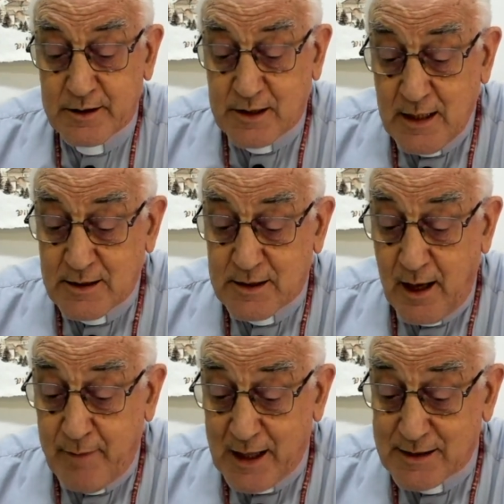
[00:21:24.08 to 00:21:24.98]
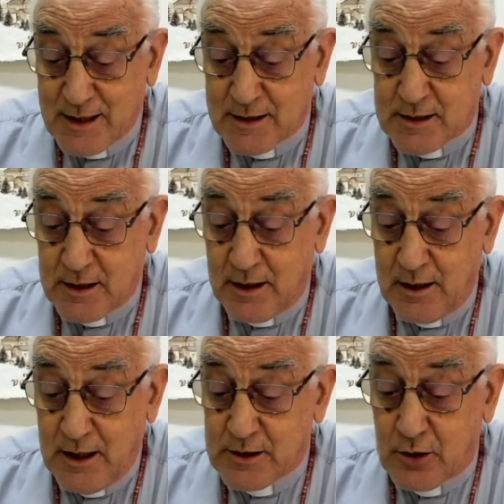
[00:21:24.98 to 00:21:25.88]
Since the emergency
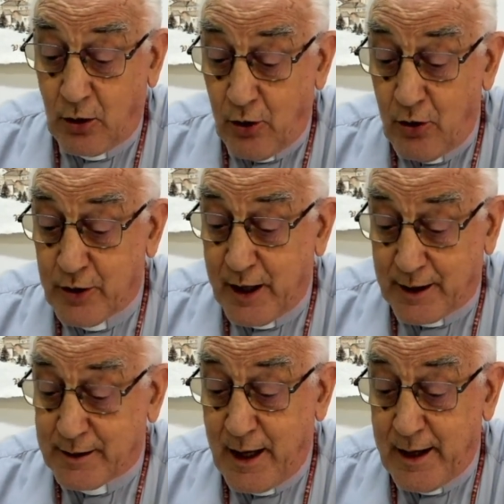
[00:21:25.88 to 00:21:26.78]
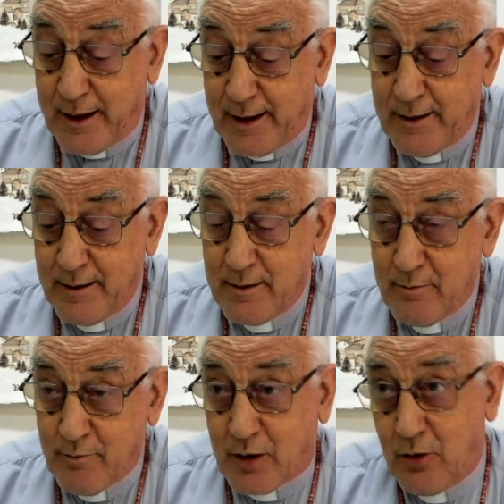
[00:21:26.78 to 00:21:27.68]
is no longer there,
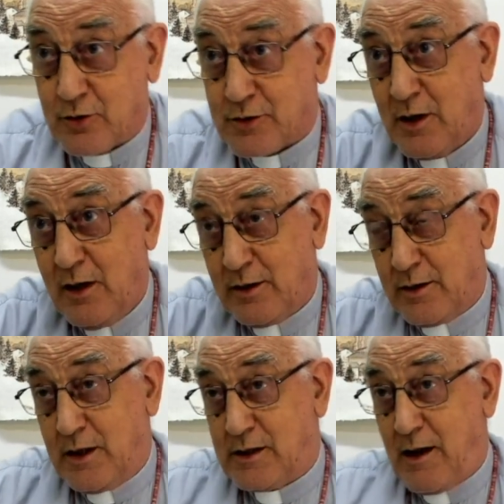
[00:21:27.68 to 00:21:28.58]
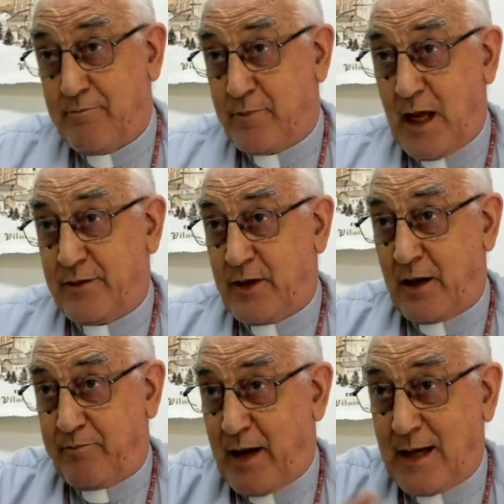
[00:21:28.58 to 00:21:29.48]
because these
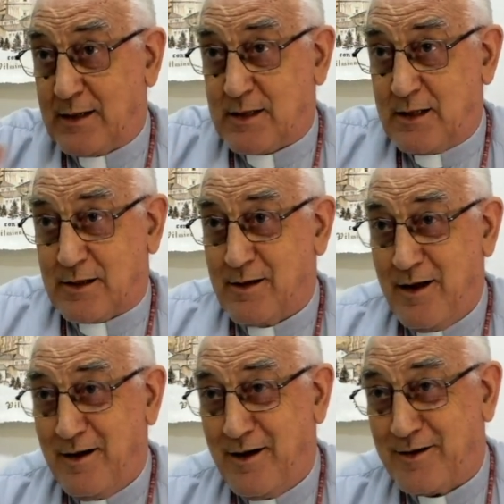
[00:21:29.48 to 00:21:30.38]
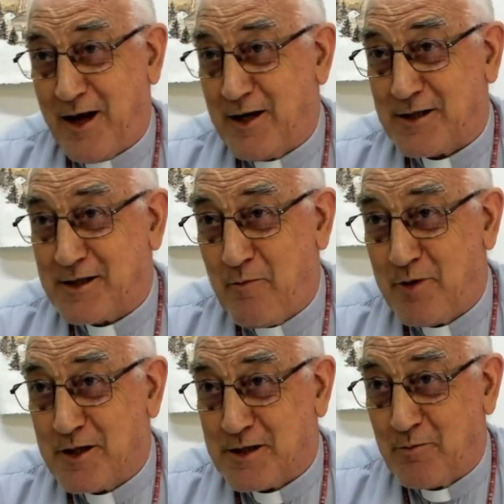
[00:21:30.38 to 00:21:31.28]
enterprises, they
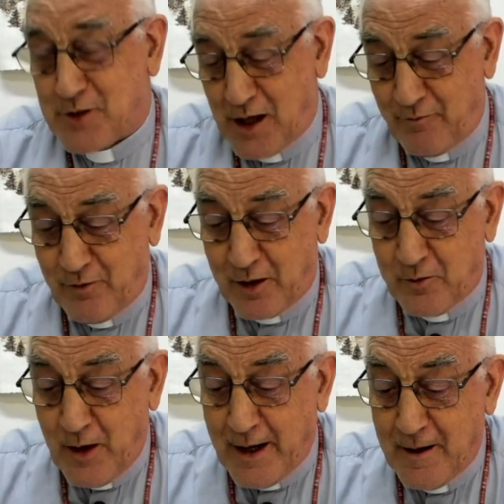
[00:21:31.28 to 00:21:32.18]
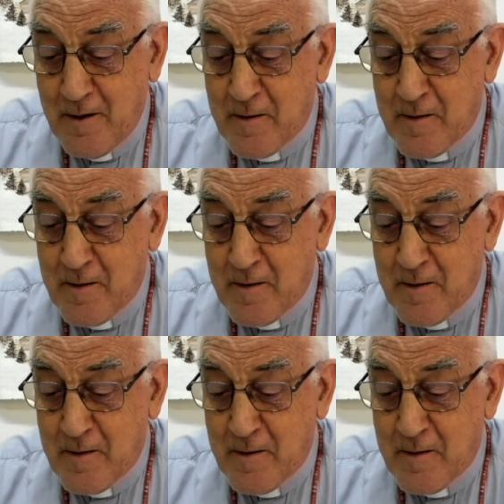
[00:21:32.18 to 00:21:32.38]
established themselves very well,